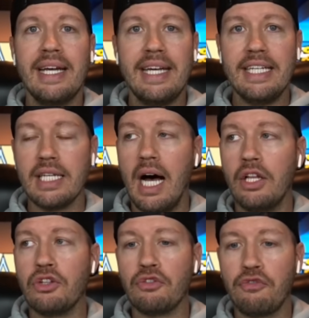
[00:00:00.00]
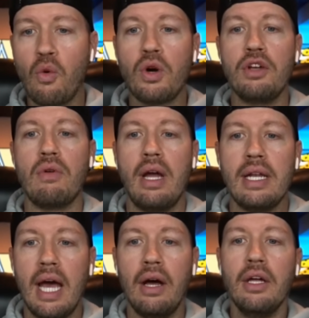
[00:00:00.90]
is under 40 right
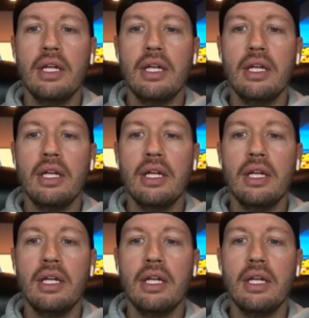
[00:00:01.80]
now.